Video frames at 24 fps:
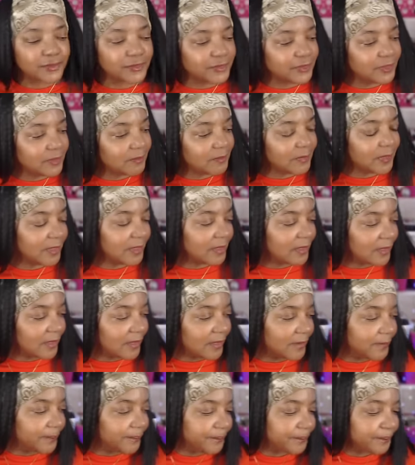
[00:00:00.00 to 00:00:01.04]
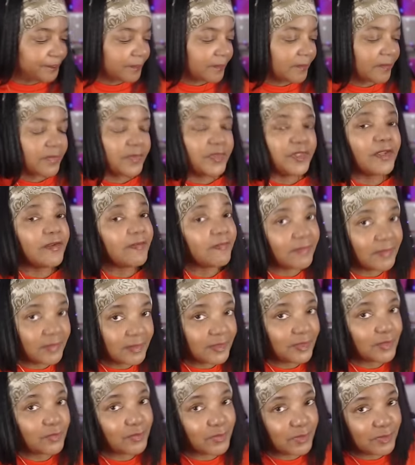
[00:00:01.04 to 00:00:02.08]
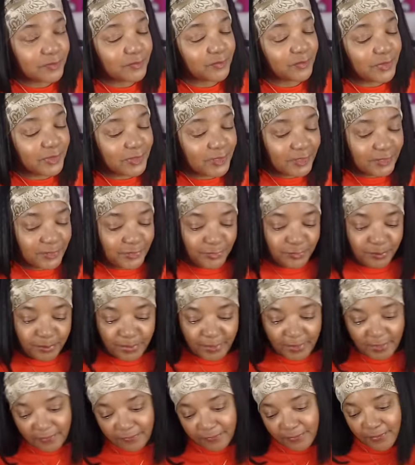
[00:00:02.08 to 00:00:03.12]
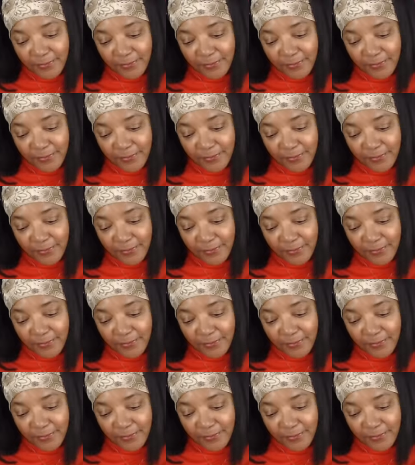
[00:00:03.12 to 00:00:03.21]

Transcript: or something like that Definitely wasn't what I just paid for